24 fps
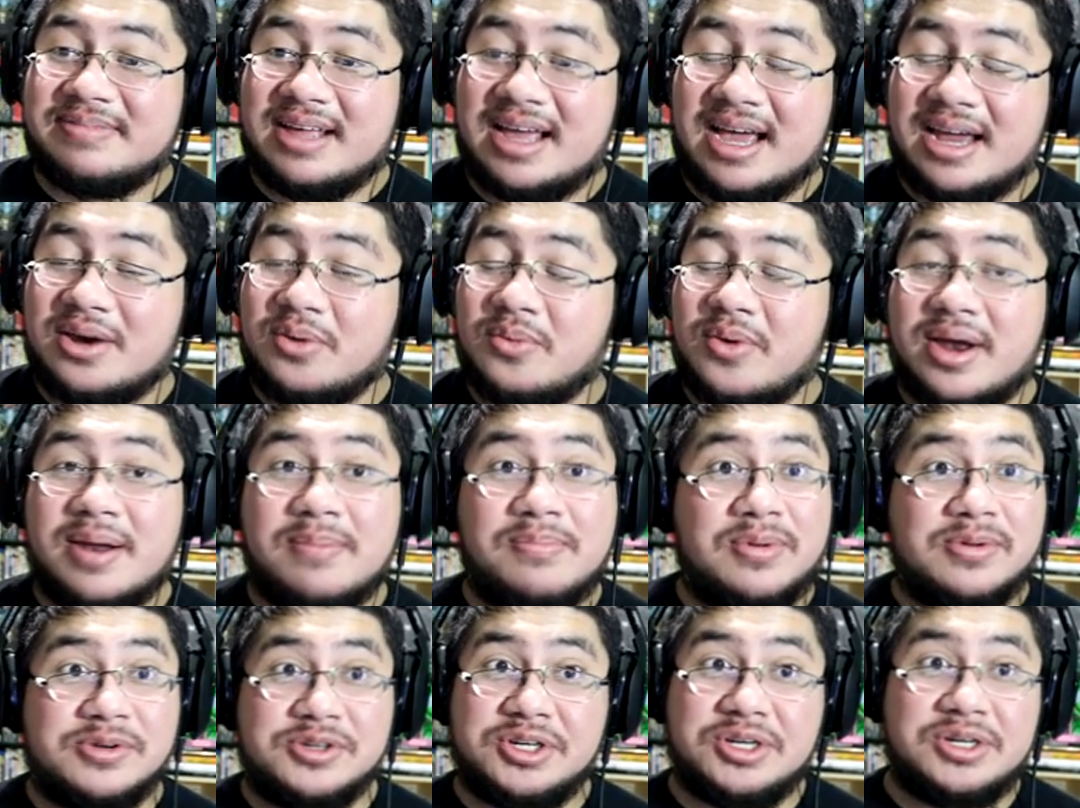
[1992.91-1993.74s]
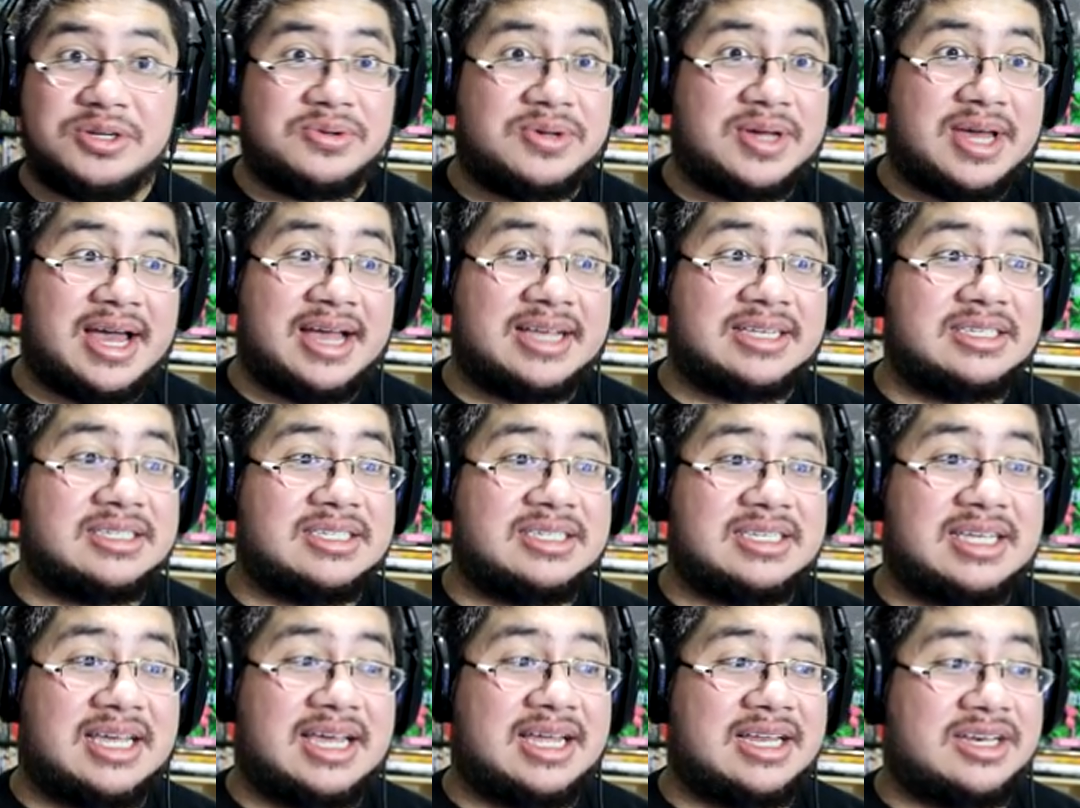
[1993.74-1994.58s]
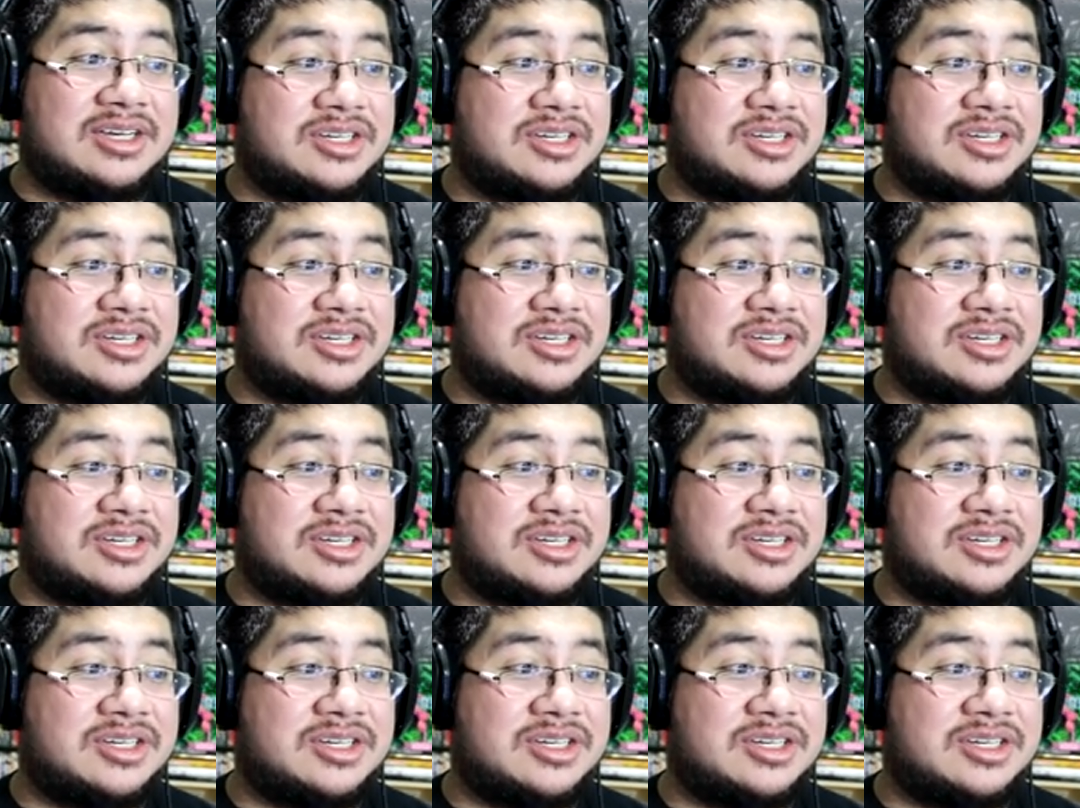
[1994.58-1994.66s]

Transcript: I don't want to bullshit you guys and say